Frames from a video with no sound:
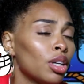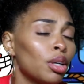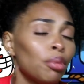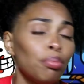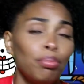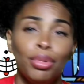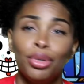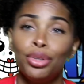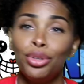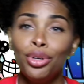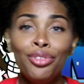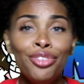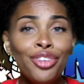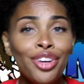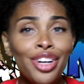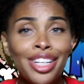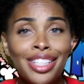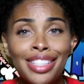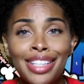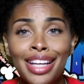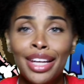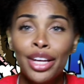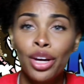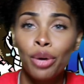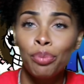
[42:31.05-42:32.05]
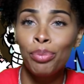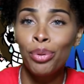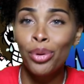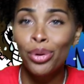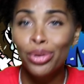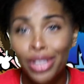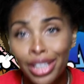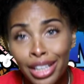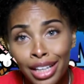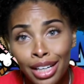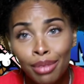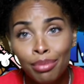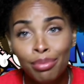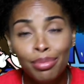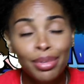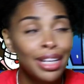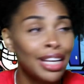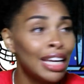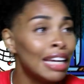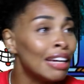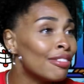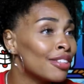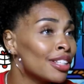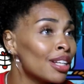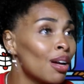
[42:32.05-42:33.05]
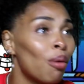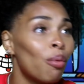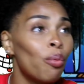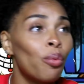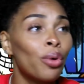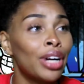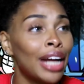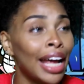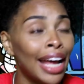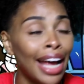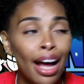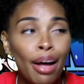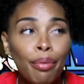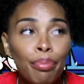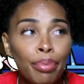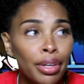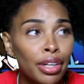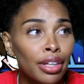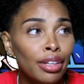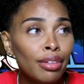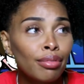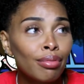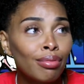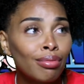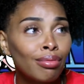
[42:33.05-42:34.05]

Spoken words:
But Luffy already said he'll pull up if something were to happen.